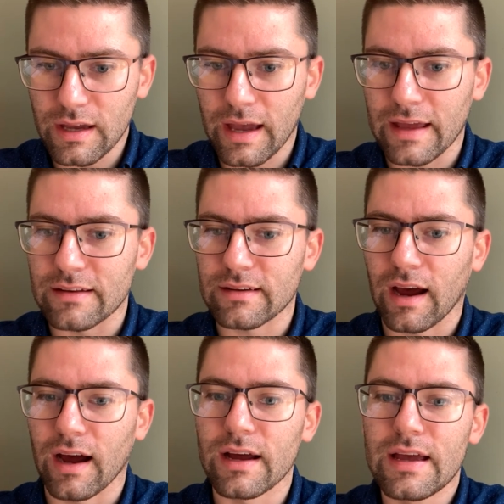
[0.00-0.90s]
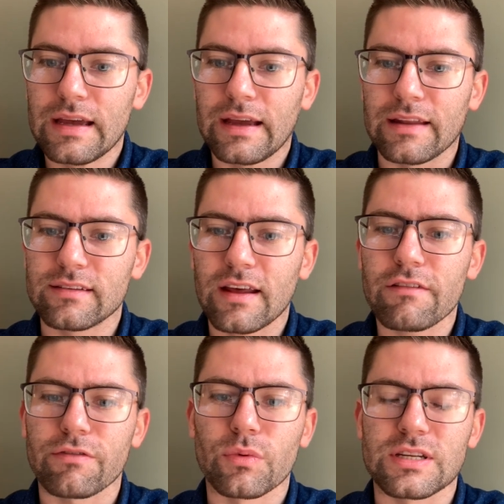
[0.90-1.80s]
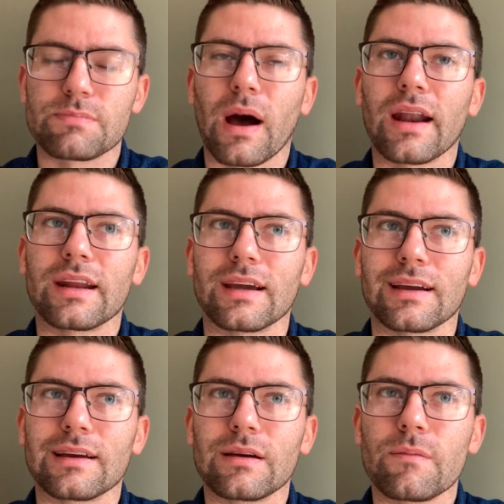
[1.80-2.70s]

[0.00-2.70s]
And instead of responding,